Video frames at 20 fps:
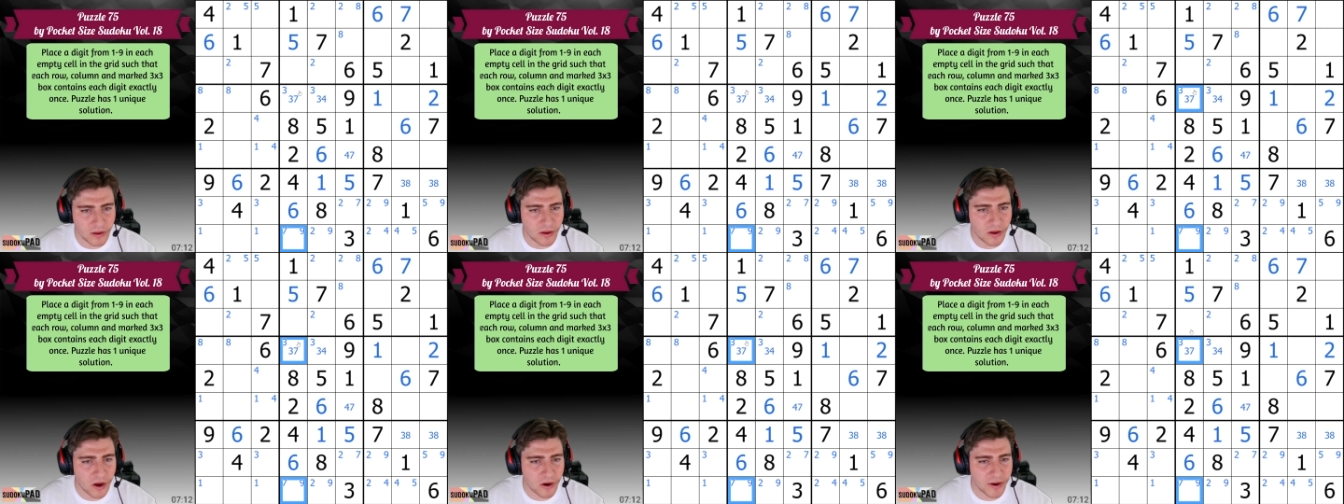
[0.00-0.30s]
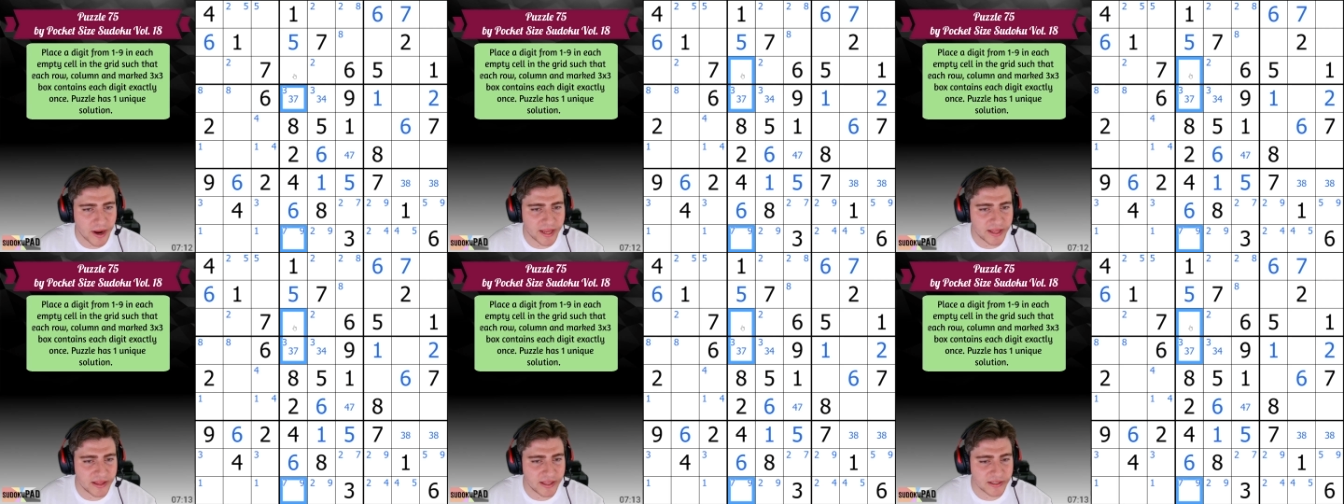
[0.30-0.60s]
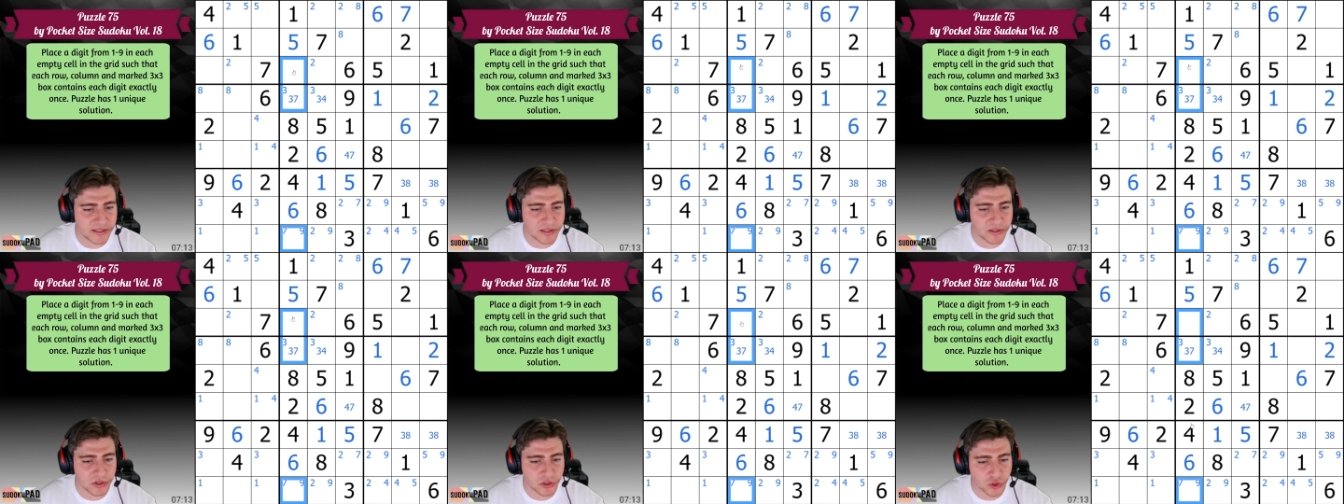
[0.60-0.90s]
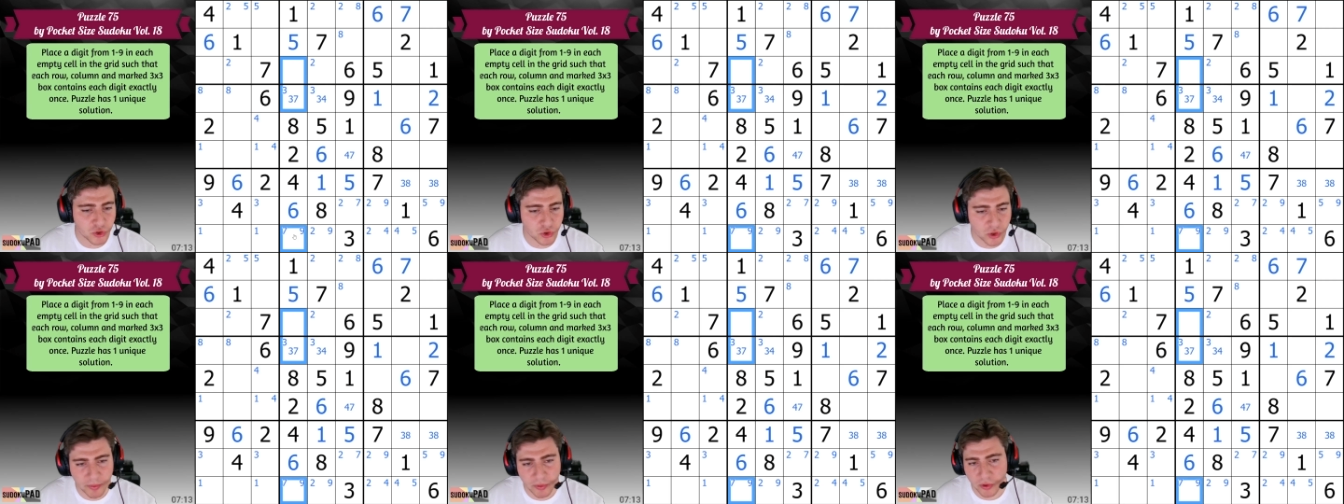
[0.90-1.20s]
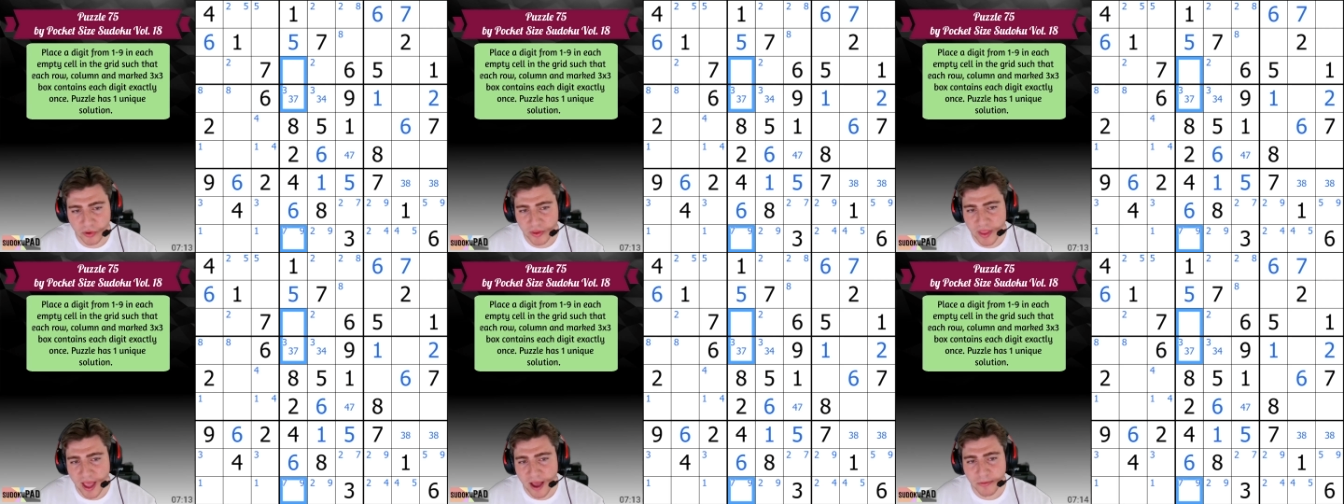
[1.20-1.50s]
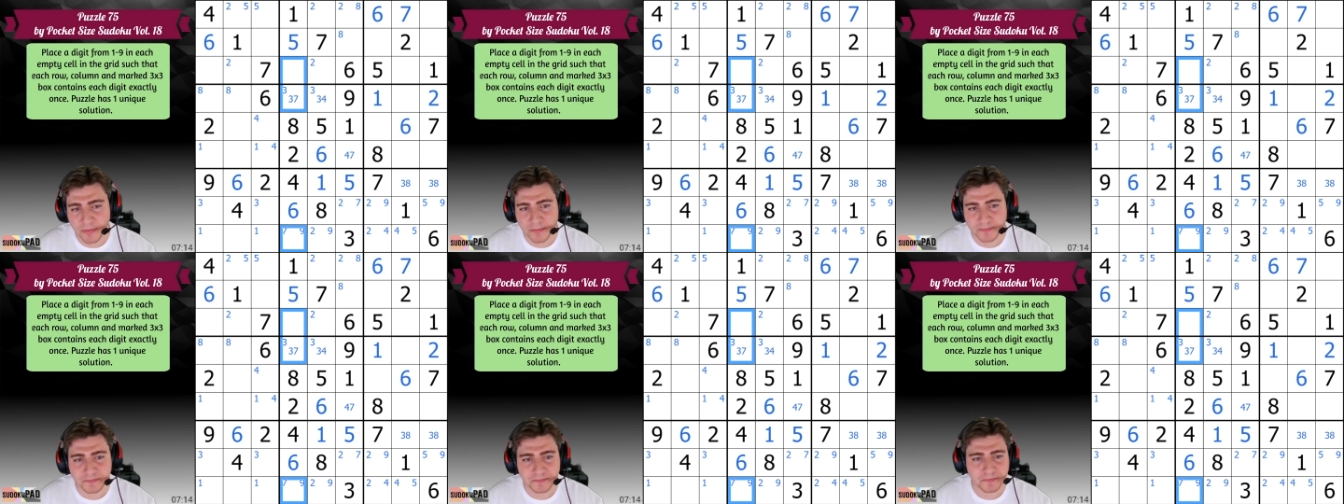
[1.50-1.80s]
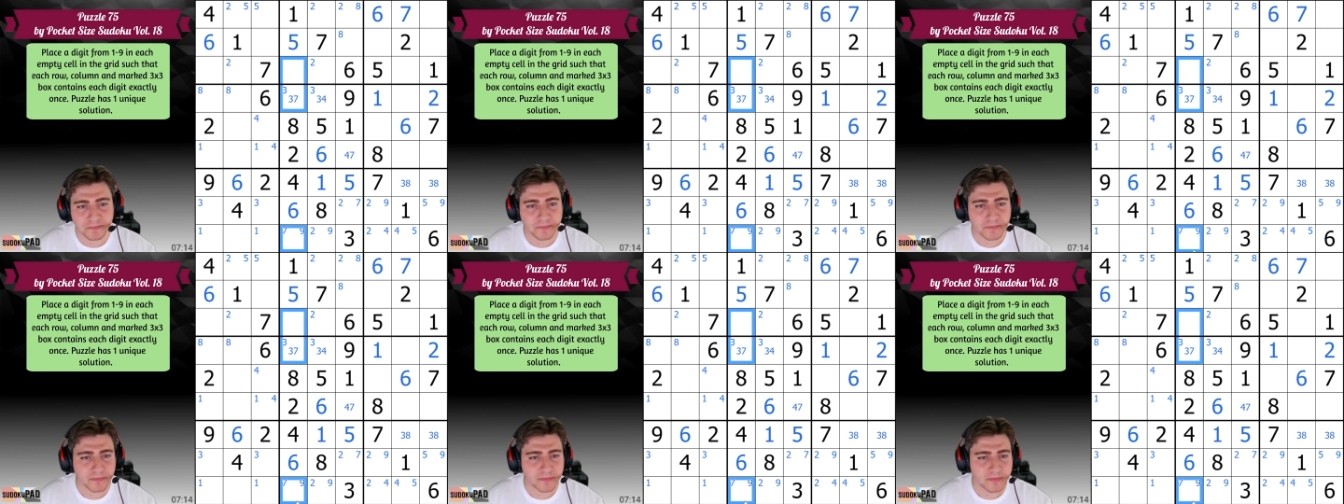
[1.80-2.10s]
All right, this is a triple now.
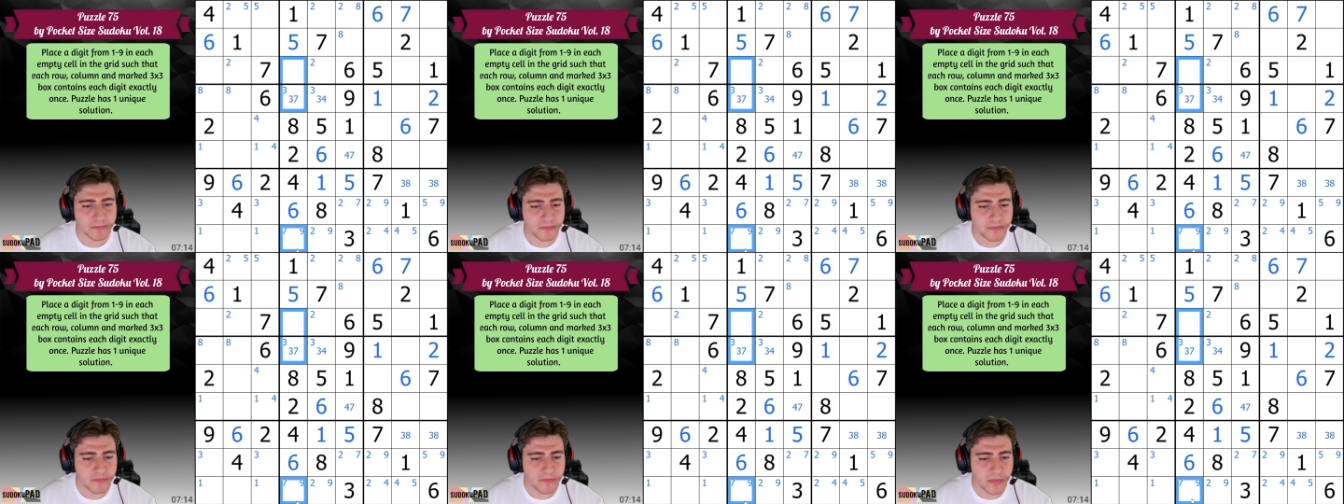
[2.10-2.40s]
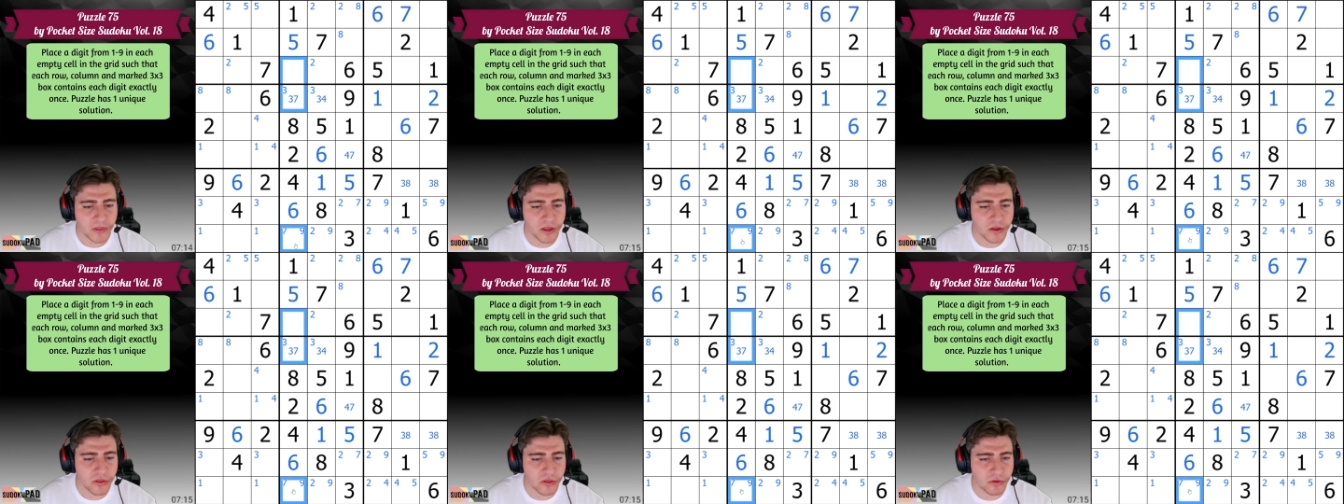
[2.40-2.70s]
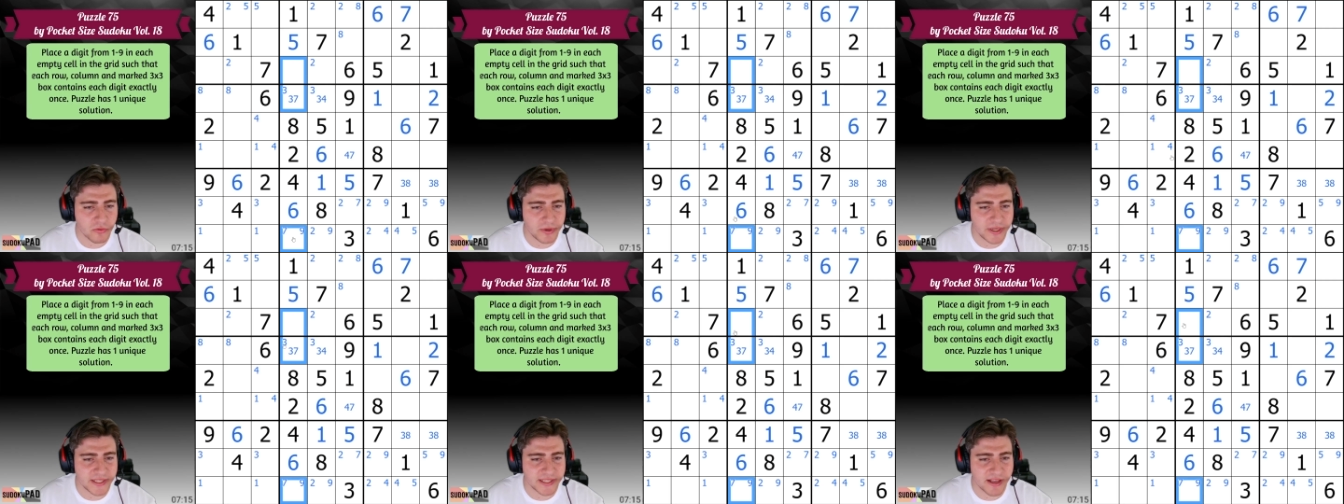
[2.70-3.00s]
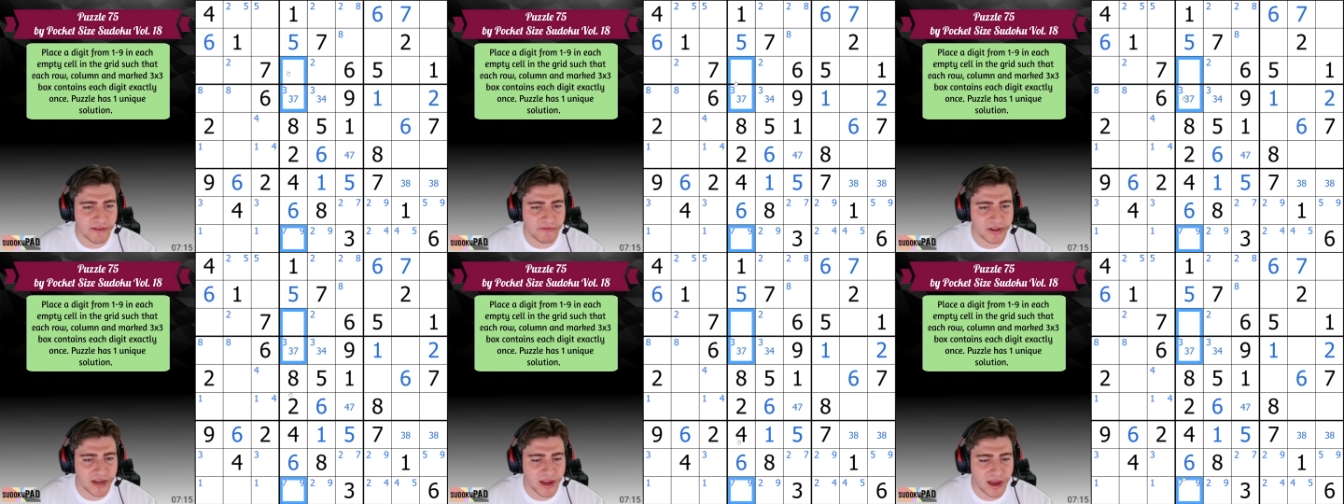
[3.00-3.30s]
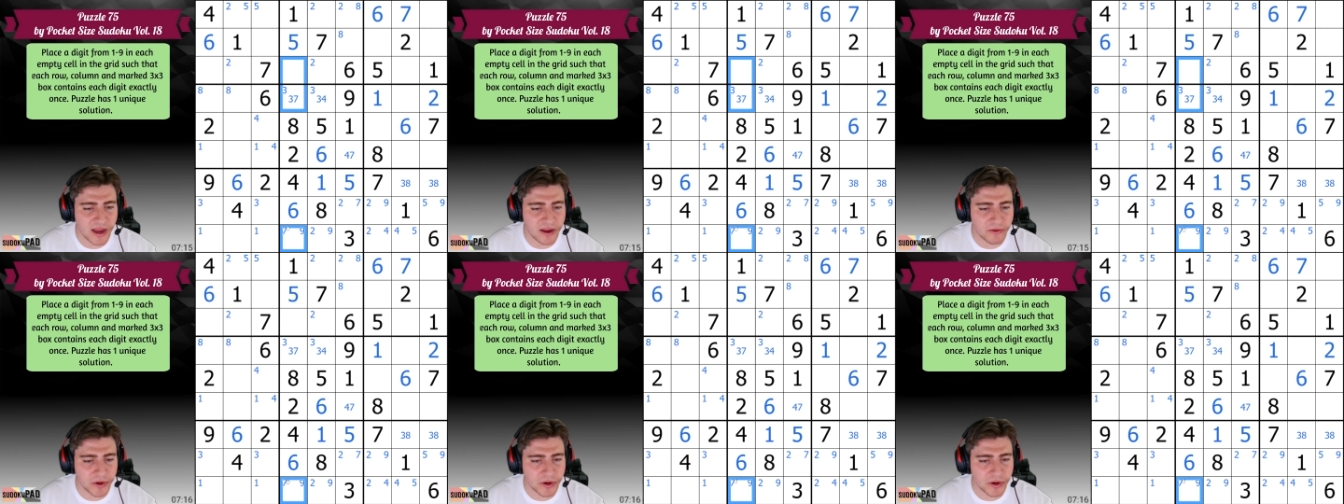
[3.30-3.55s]
379.